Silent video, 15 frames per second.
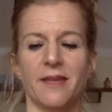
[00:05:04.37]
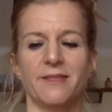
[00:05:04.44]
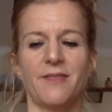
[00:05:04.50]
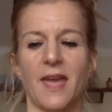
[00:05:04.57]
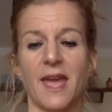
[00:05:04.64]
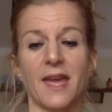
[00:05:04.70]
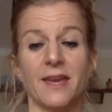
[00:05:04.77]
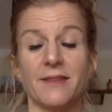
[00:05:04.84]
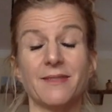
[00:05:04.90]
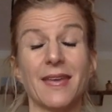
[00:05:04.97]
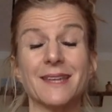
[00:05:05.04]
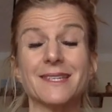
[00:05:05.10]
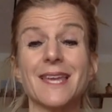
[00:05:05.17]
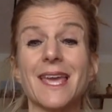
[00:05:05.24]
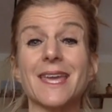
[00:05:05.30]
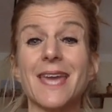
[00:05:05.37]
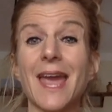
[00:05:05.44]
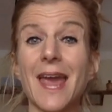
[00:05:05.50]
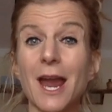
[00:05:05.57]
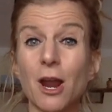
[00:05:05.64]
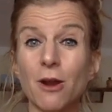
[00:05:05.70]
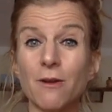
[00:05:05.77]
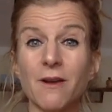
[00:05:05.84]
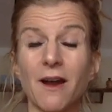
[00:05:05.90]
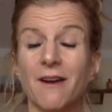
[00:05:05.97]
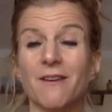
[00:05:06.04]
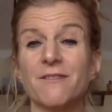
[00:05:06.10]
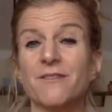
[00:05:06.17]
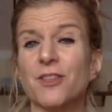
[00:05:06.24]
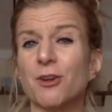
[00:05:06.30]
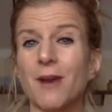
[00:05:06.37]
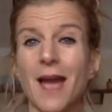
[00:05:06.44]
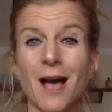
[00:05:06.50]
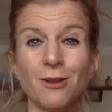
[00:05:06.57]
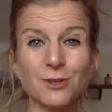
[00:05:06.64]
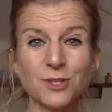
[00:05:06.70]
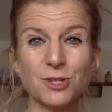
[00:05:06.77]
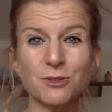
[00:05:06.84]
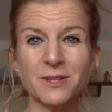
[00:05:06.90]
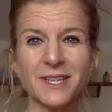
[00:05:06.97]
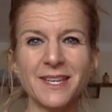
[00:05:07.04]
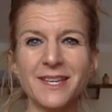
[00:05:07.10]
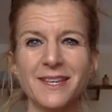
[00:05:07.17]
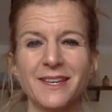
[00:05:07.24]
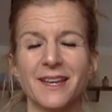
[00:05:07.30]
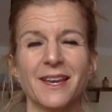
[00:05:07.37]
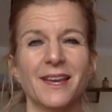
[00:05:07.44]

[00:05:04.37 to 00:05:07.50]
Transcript: They take care of their elderly.